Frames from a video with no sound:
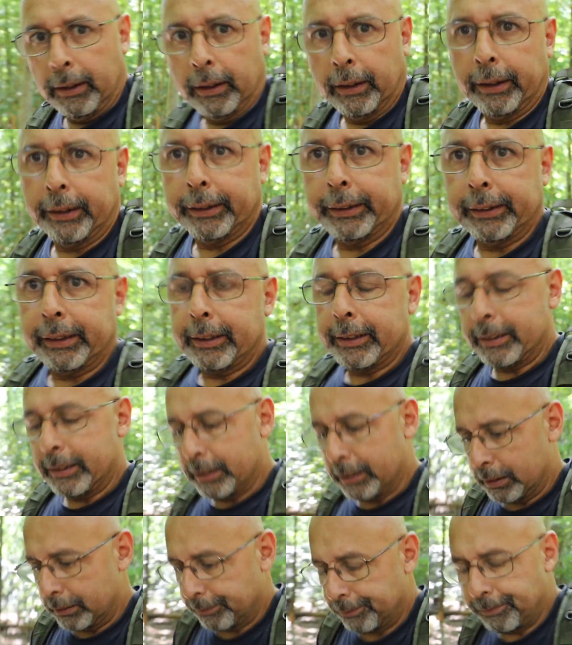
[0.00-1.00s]

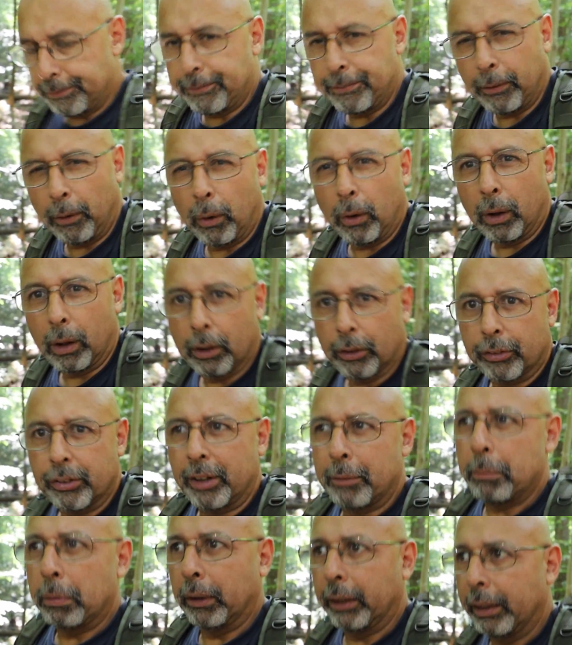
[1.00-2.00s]
Falls,
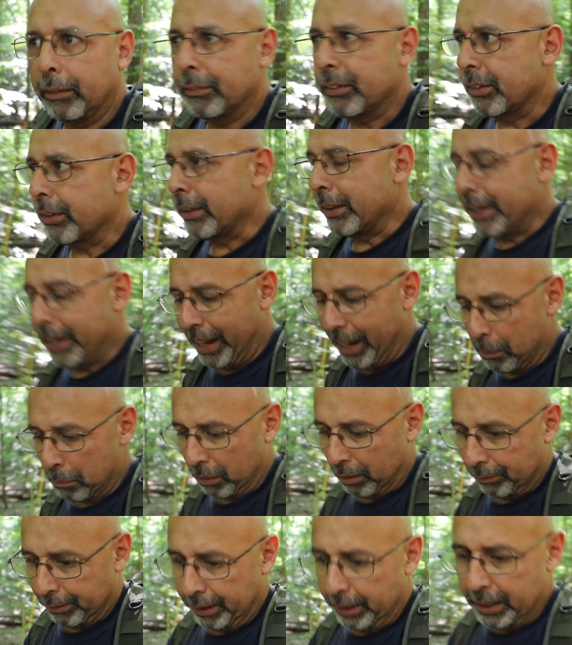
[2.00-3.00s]
I believe is the name
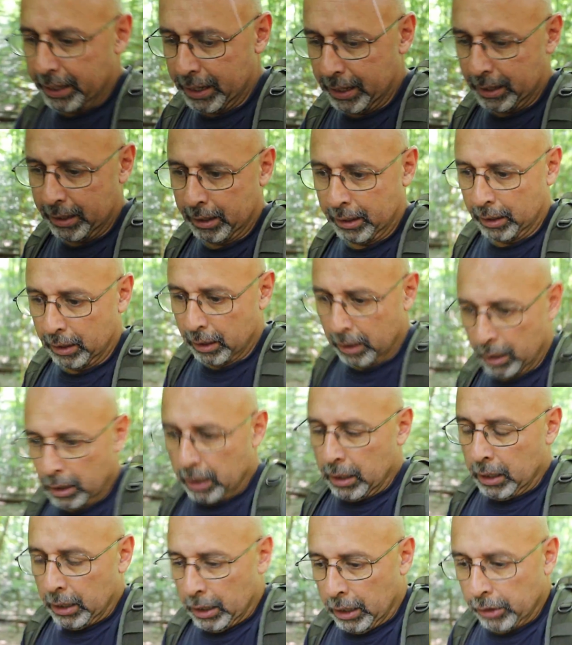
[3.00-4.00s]
of it.
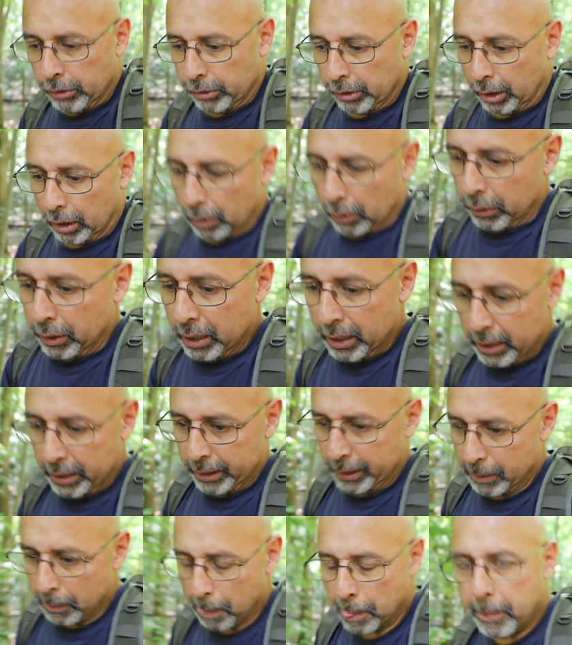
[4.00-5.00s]
So
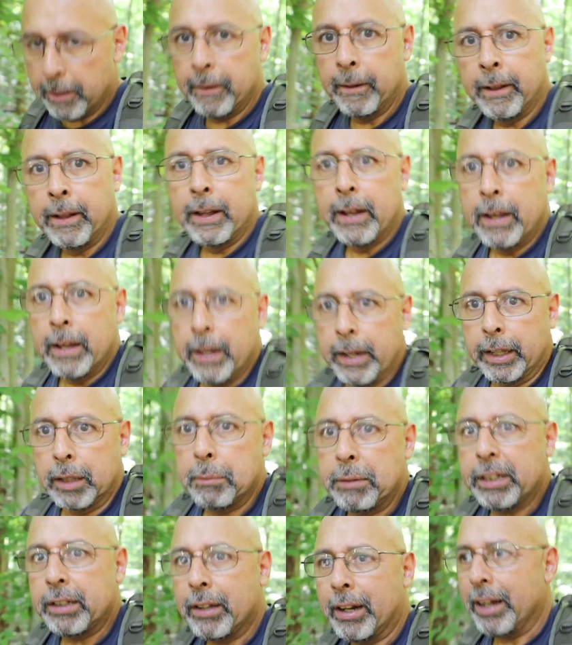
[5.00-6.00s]
in the
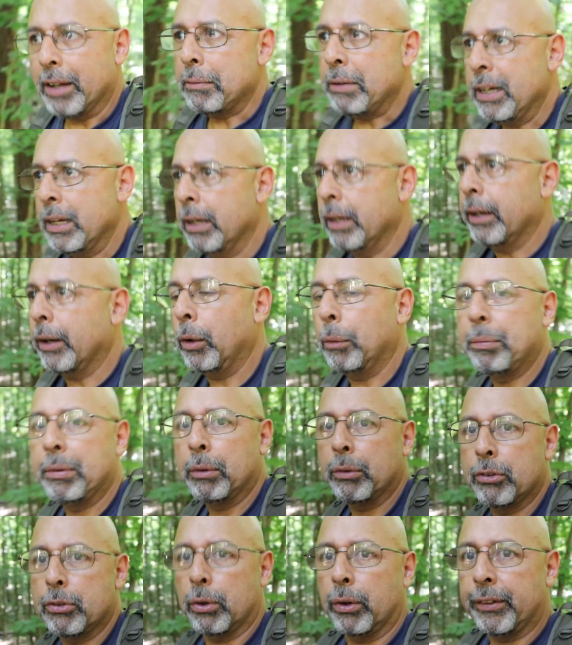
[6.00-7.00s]
meantime, I hope you
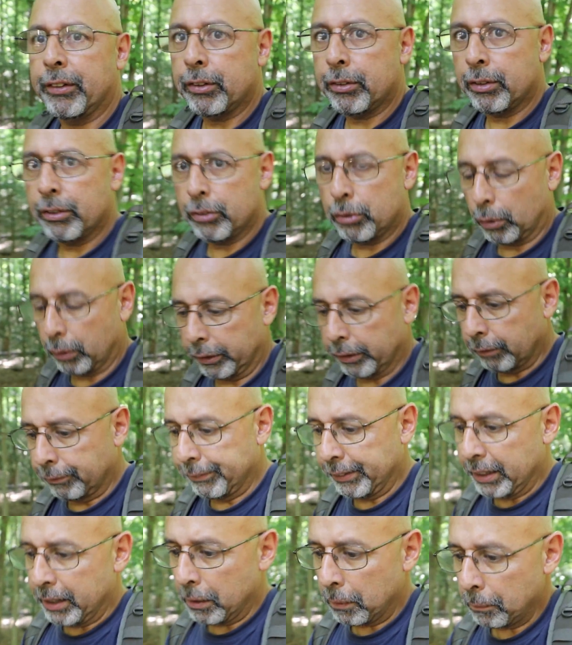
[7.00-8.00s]
enjoyed this short little
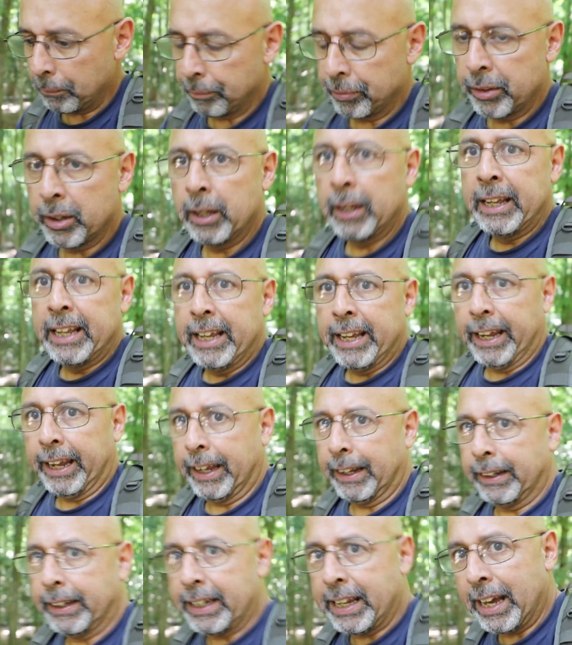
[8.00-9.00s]
video.
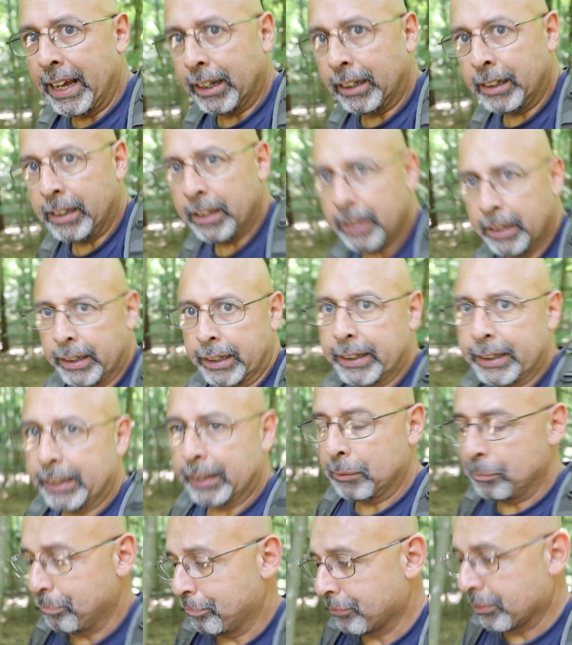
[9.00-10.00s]
And again,
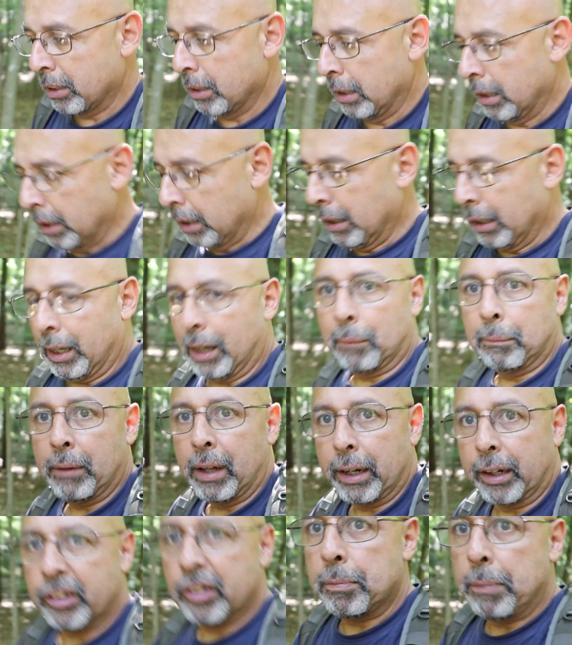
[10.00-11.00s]
I'm
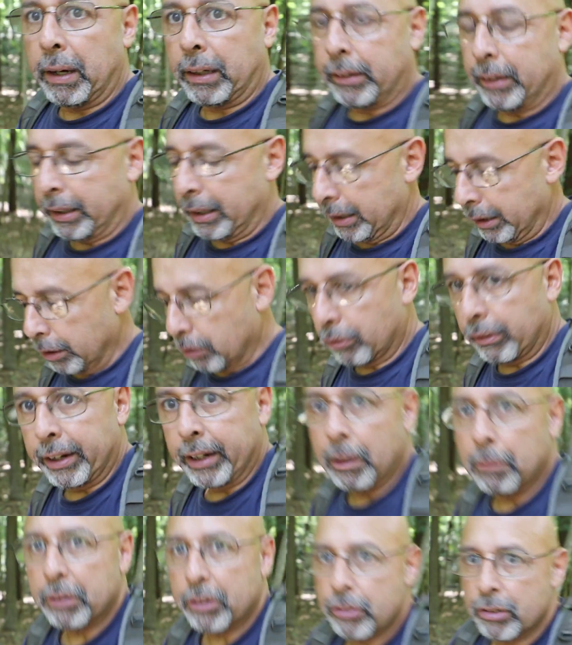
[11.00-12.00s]
not expecting any great
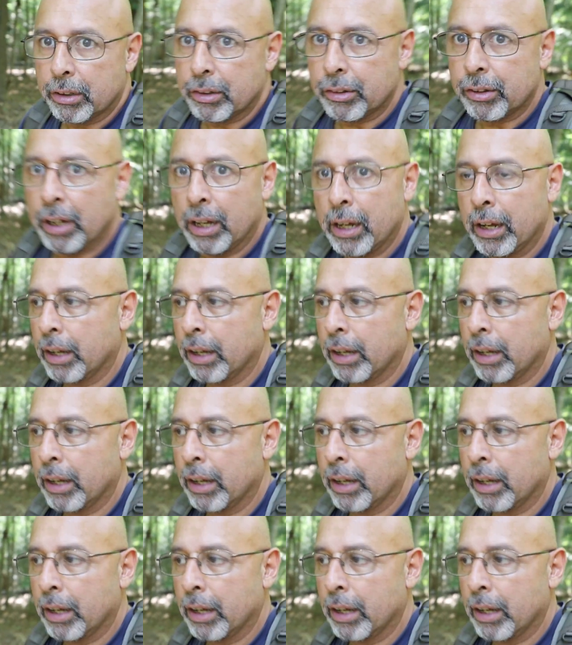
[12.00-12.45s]
images.